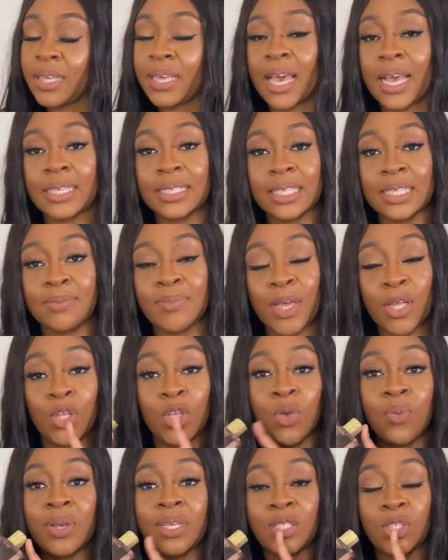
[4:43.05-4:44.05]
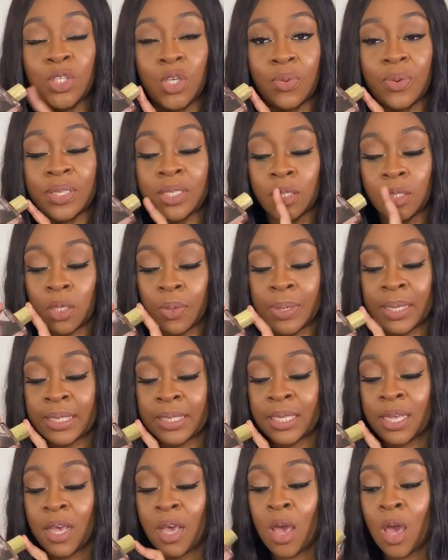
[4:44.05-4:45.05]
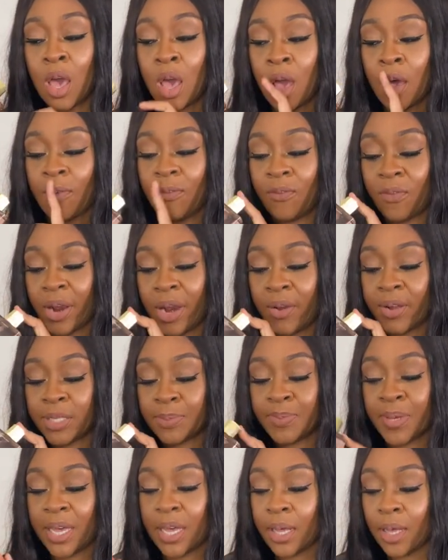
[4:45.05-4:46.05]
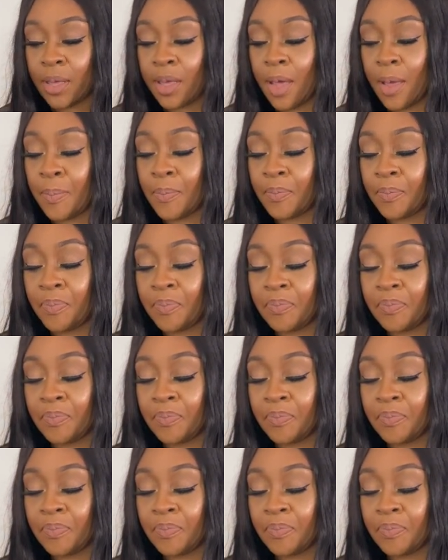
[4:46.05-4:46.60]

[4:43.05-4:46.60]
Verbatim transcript: Yes, it's my newest, newest, newest fragrance pick. Um,